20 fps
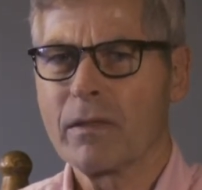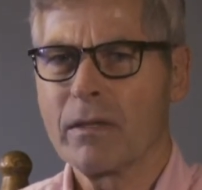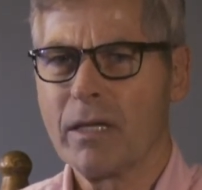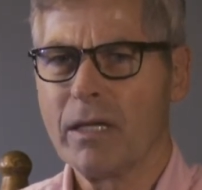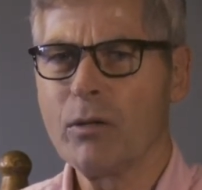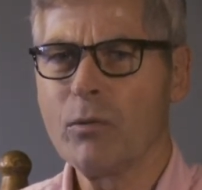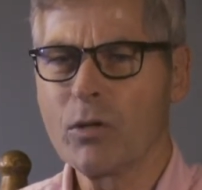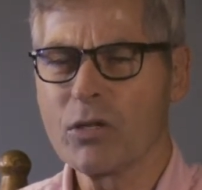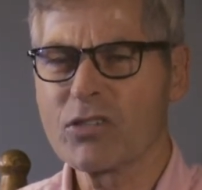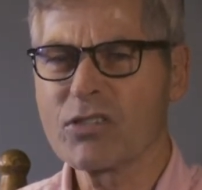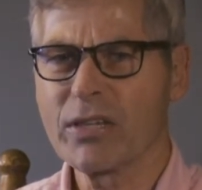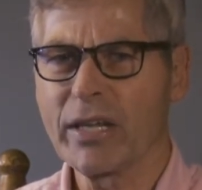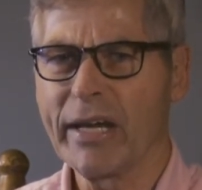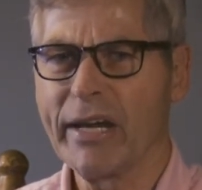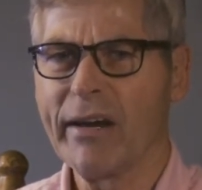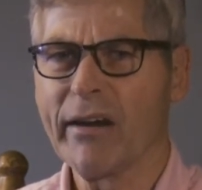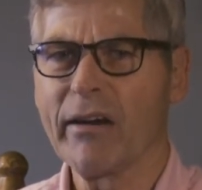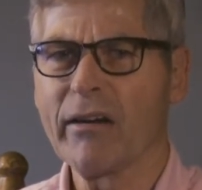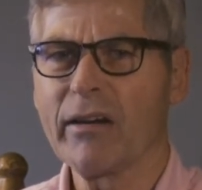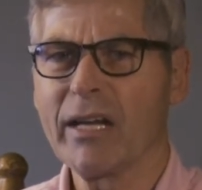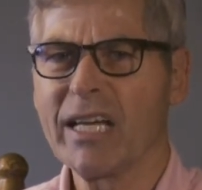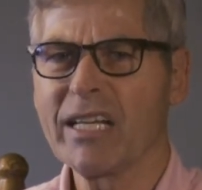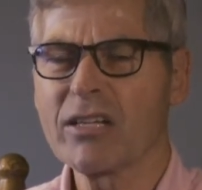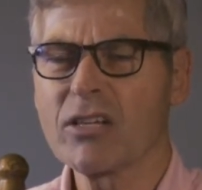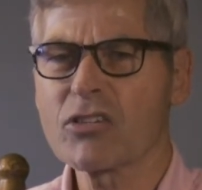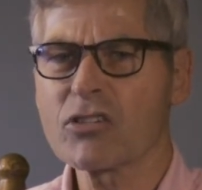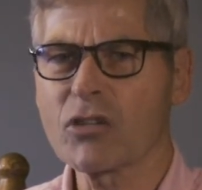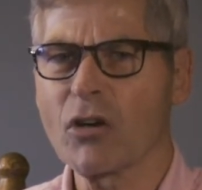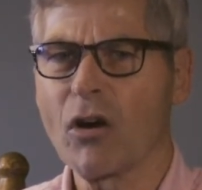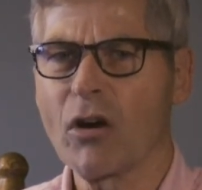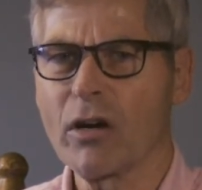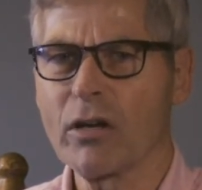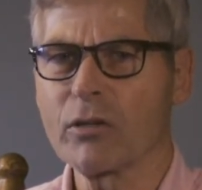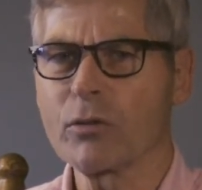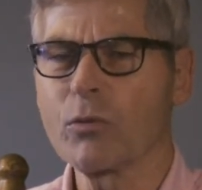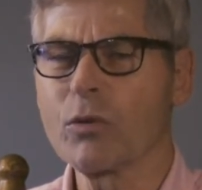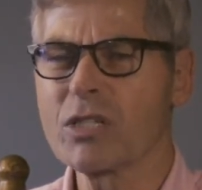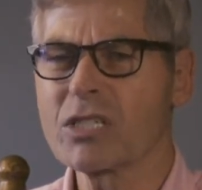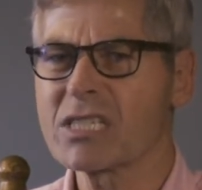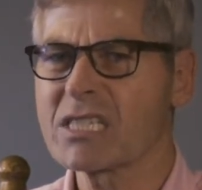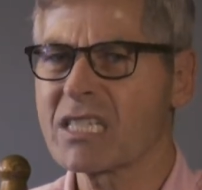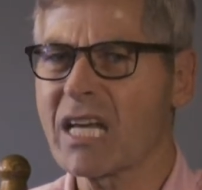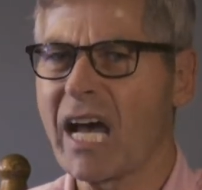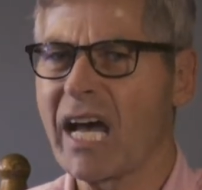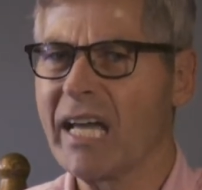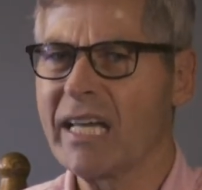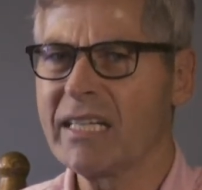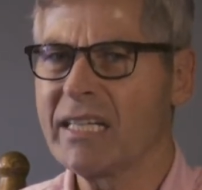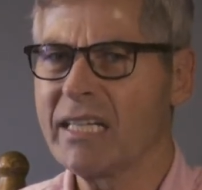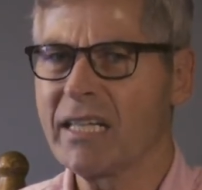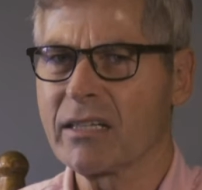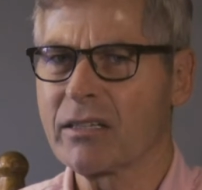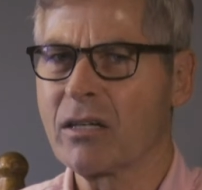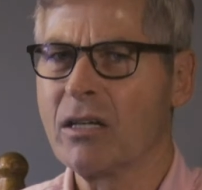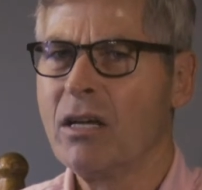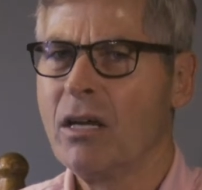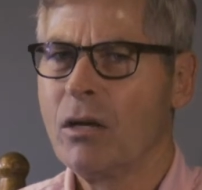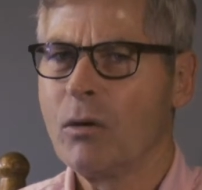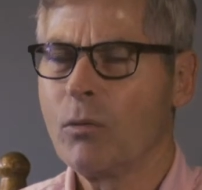He was there and his heart was tied in